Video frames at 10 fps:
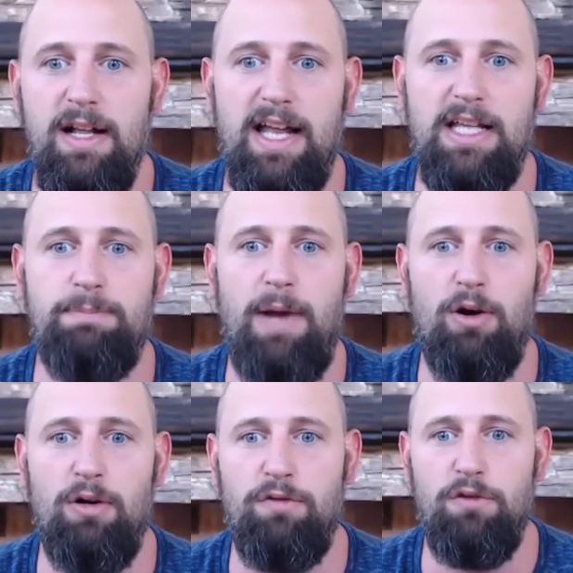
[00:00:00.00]
and his
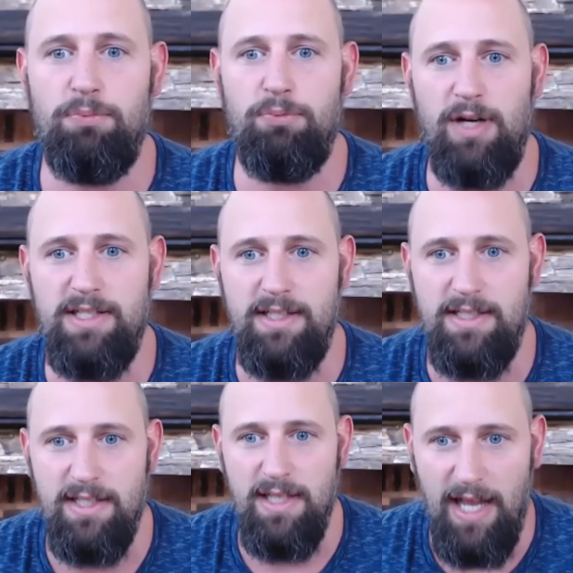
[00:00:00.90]
powerful
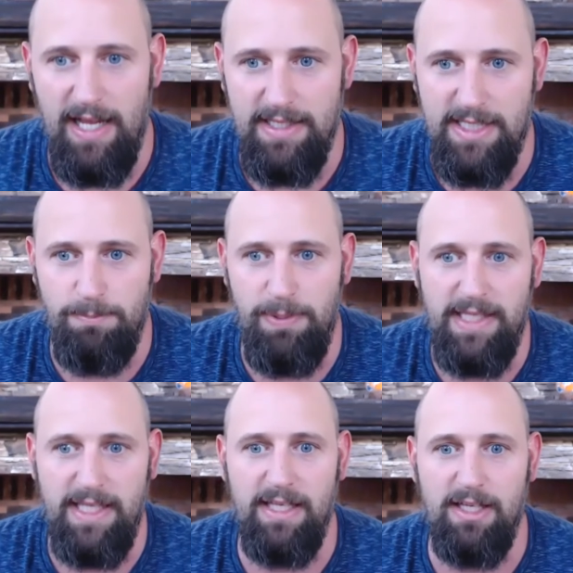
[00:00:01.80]
presence and
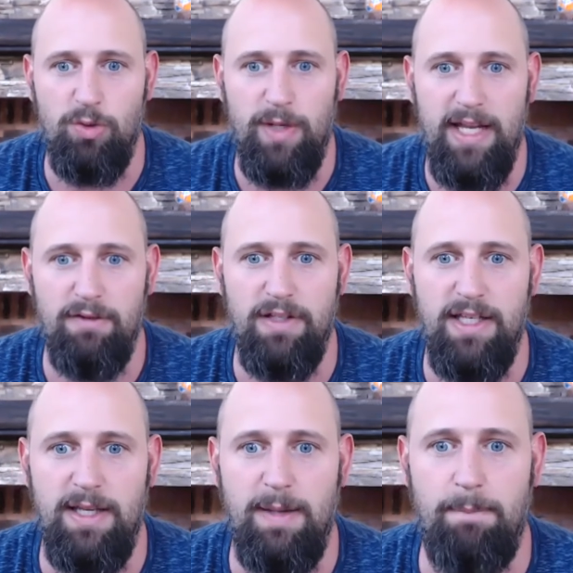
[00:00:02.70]
speaking
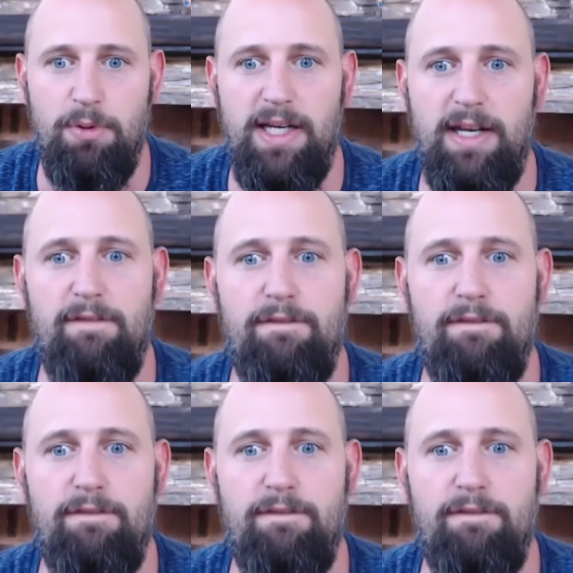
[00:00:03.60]
creatively bring